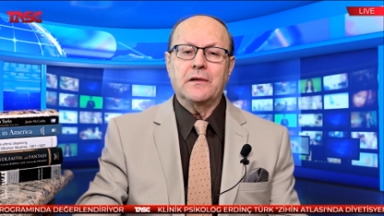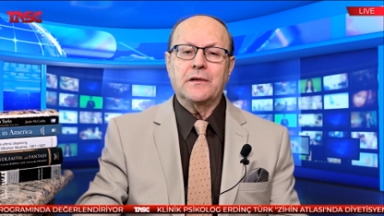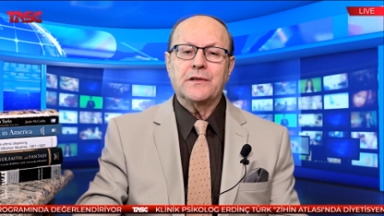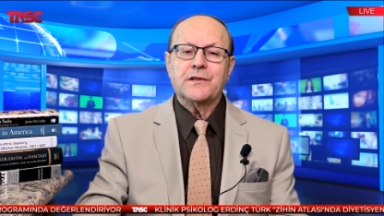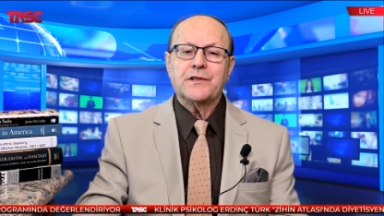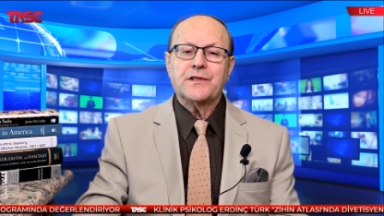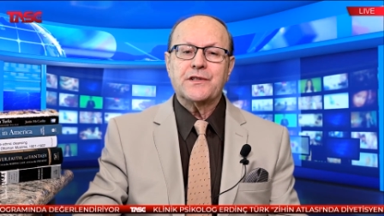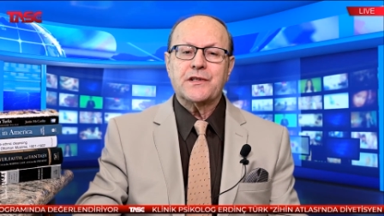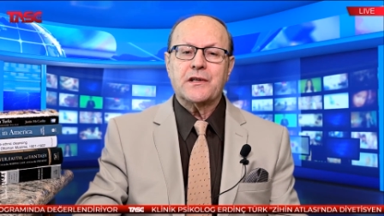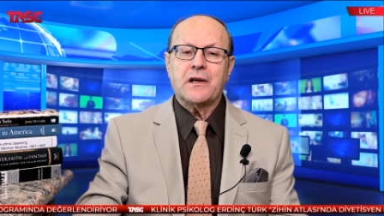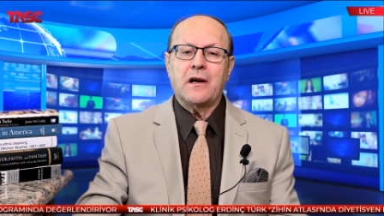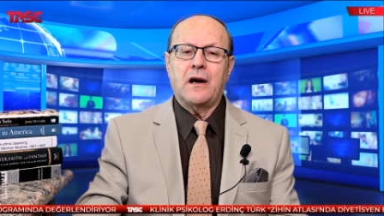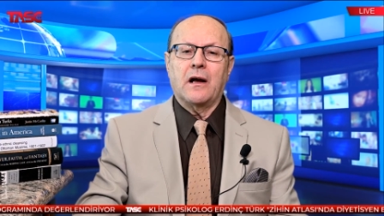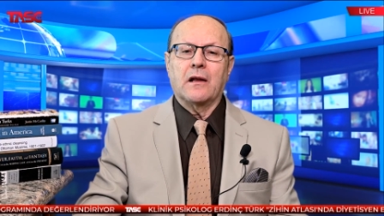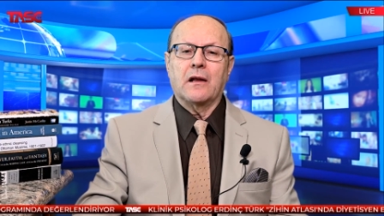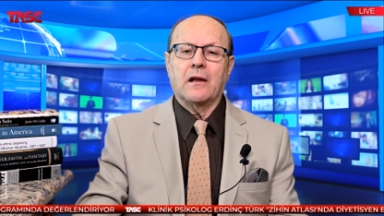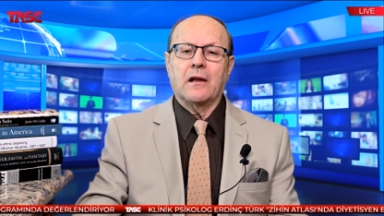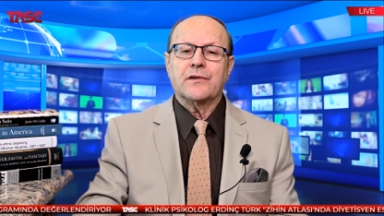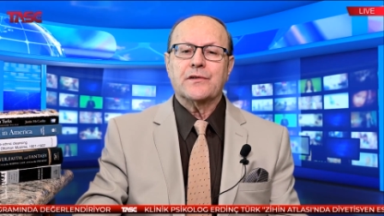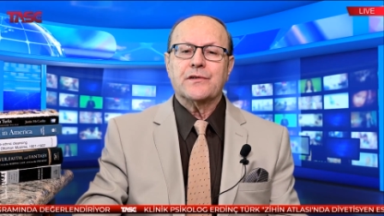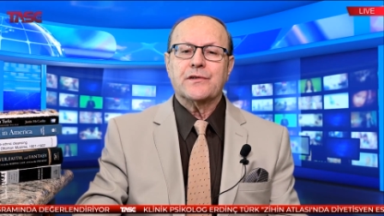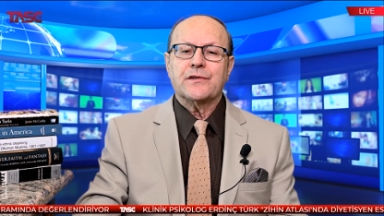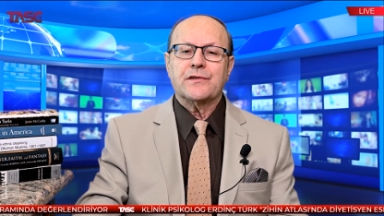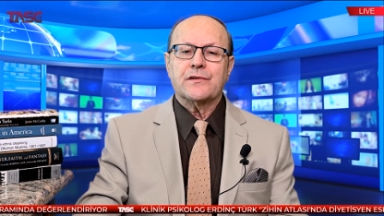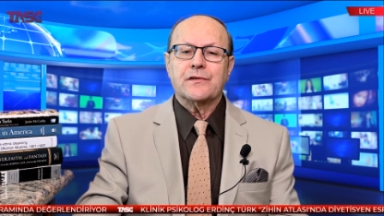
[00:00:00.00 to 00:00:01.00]

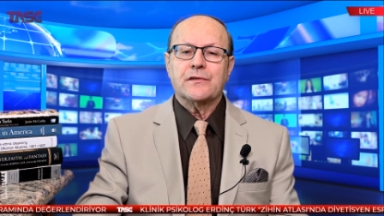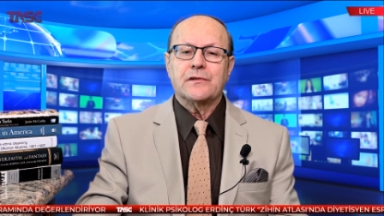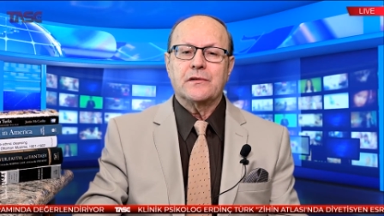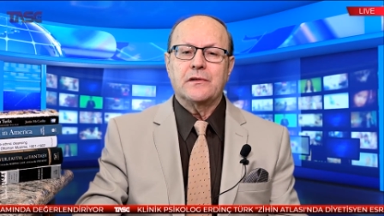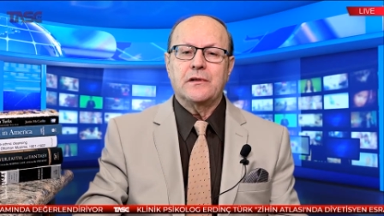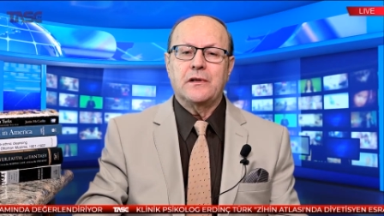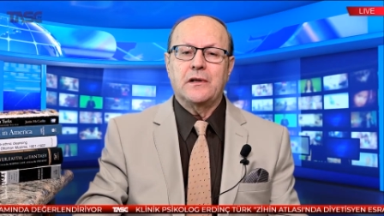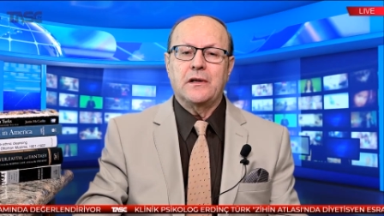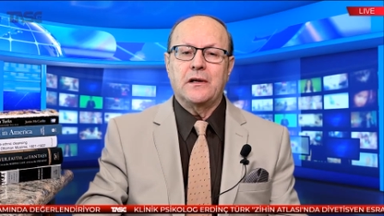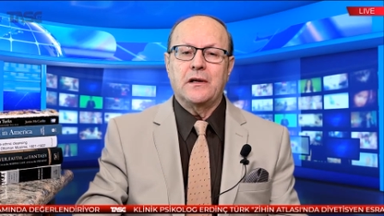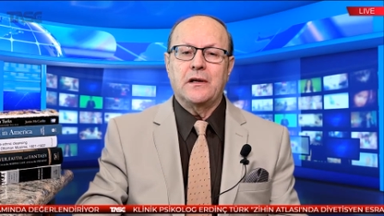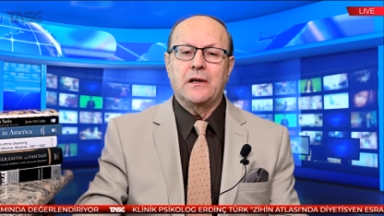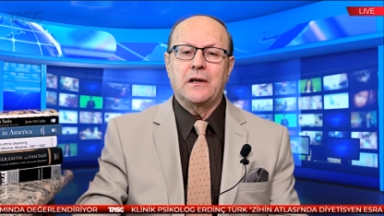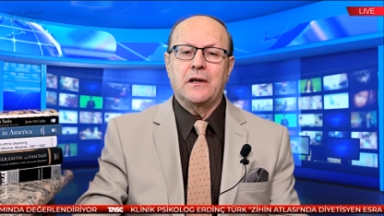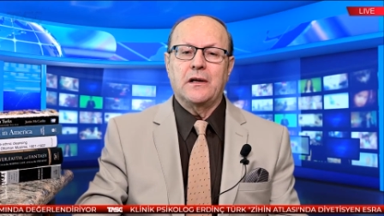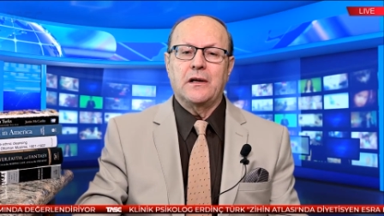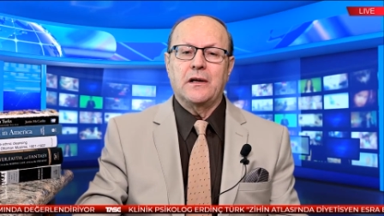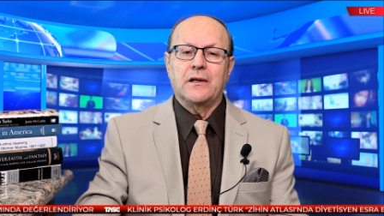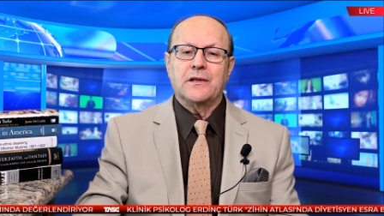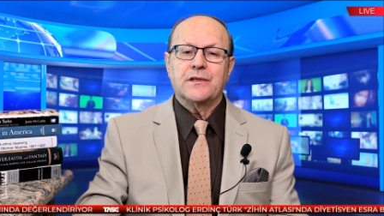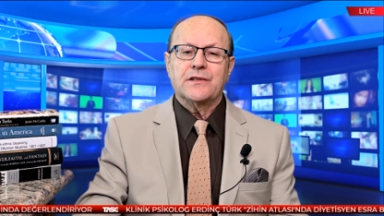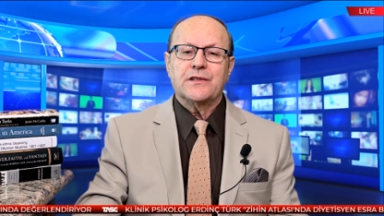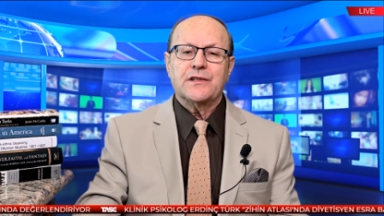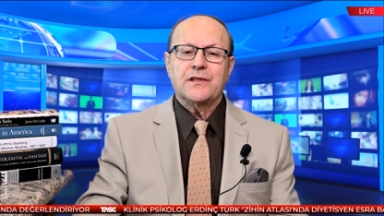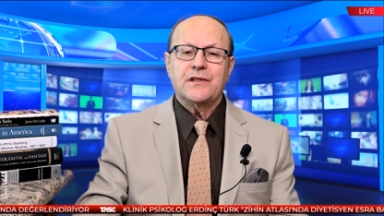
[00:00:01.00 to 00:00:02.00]
scholars
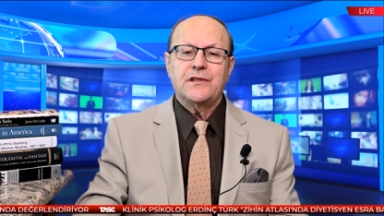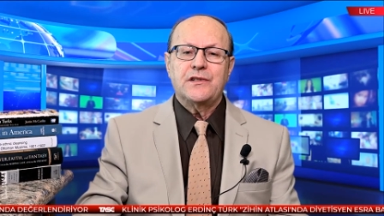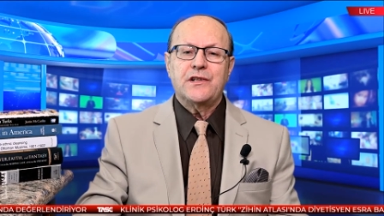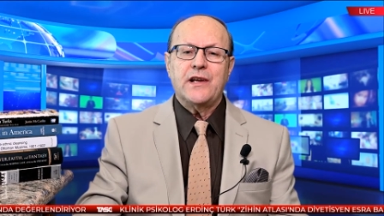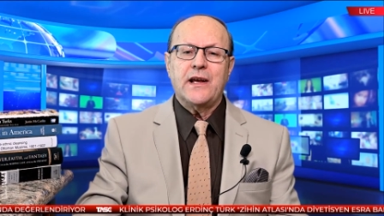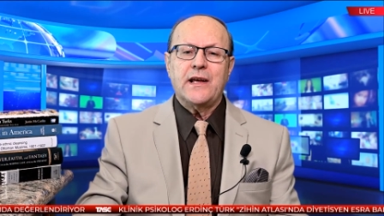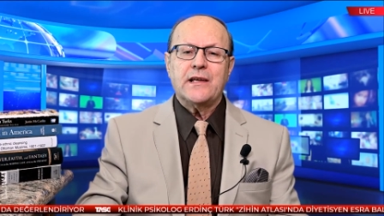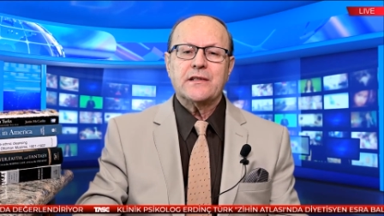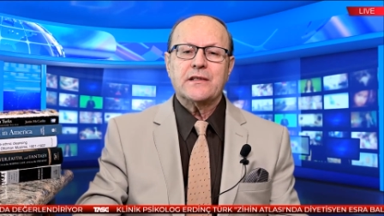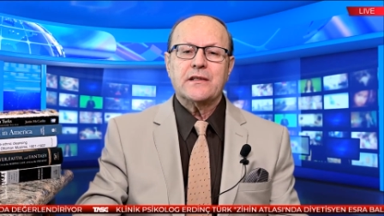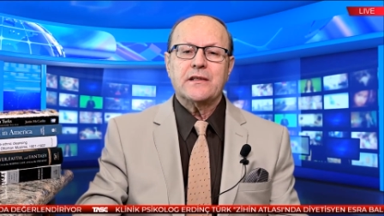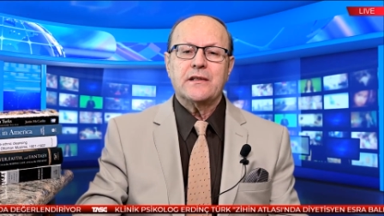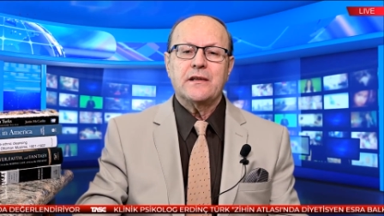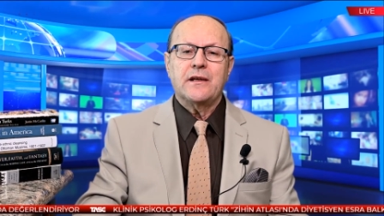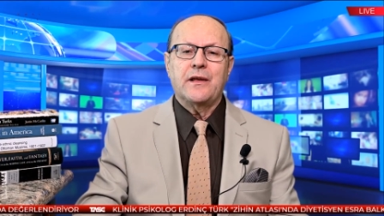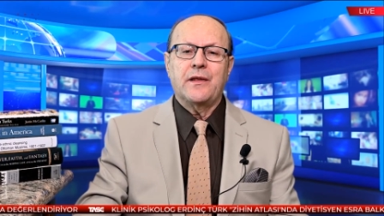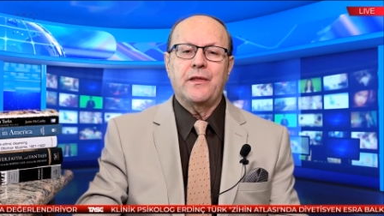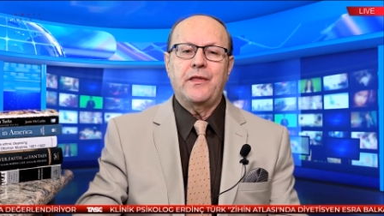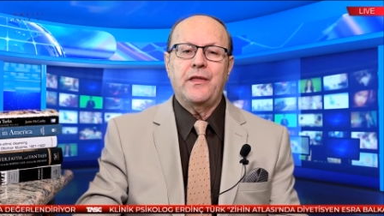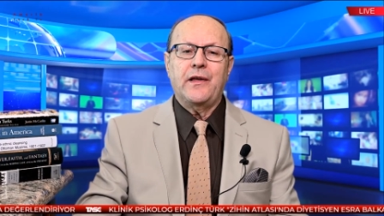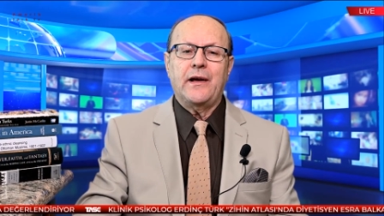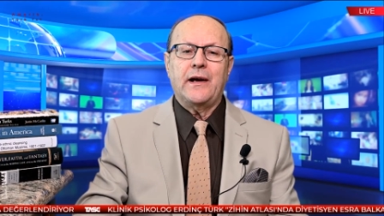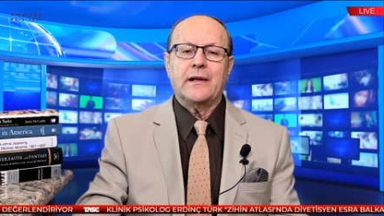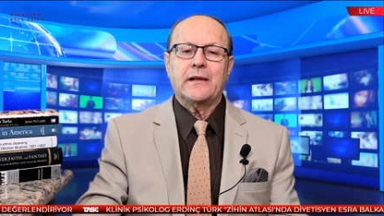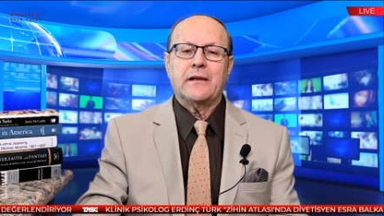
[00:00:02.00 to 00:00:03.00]
suggest
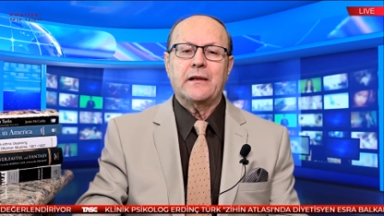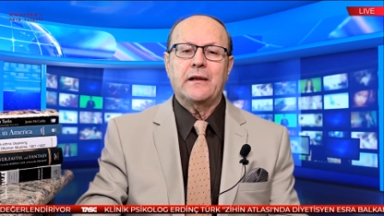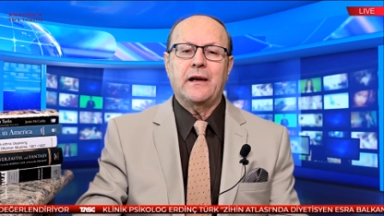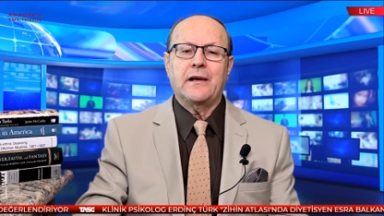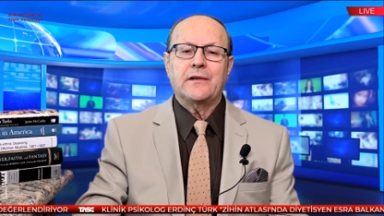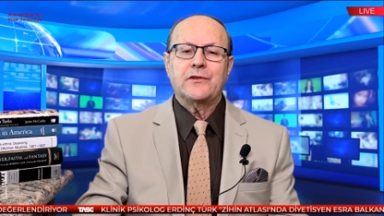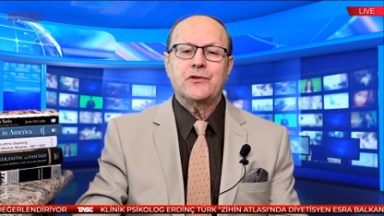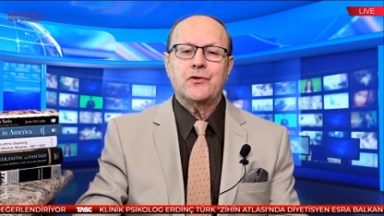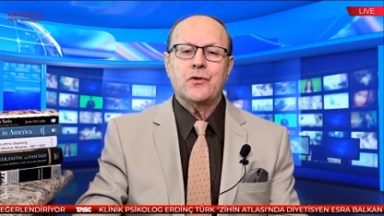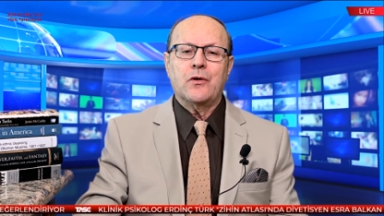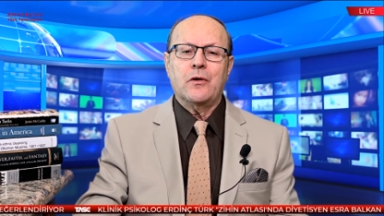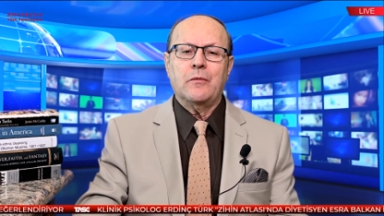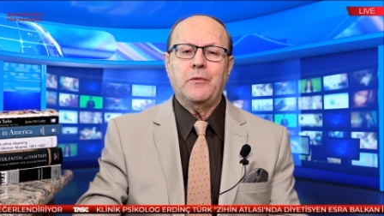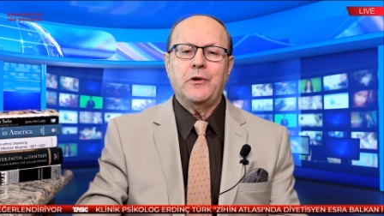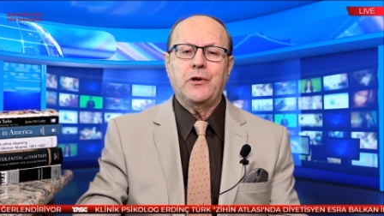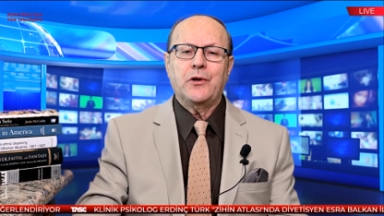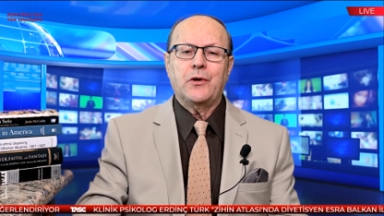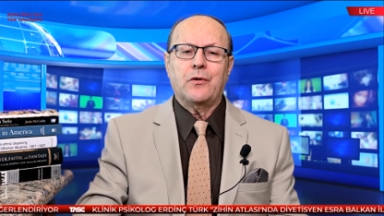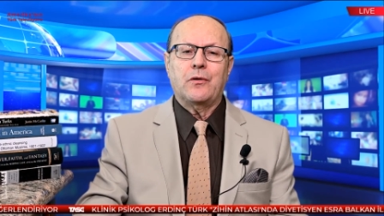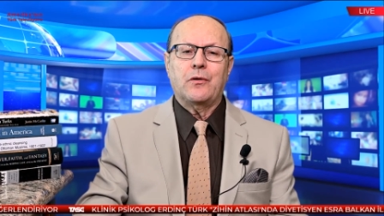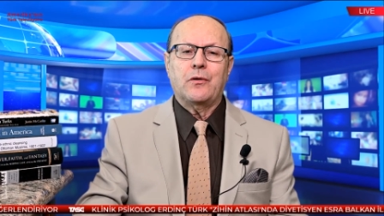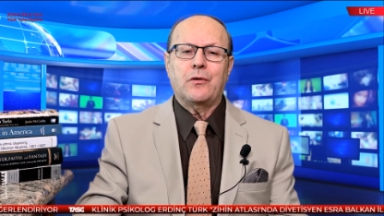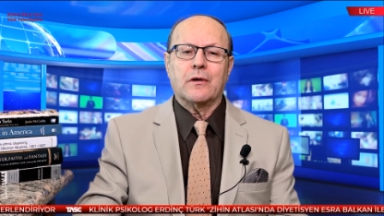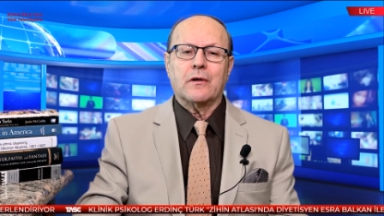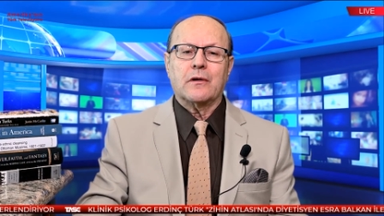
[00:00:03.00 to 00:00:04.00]
that a German
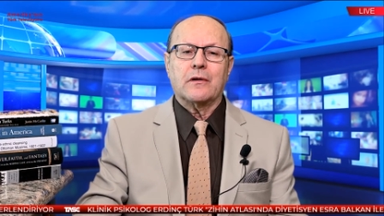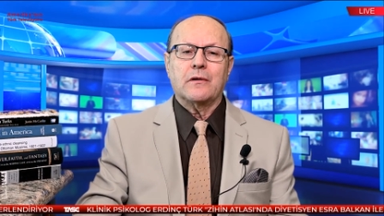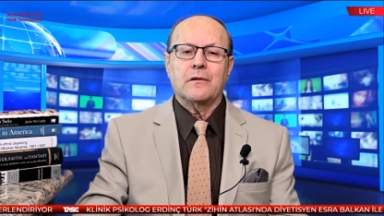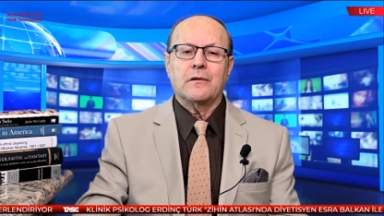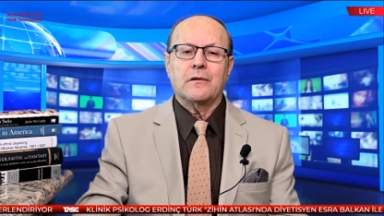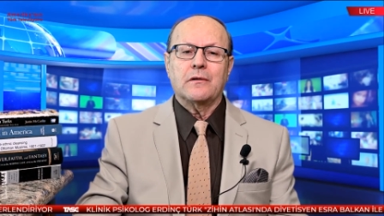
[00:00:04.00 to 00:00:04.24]
court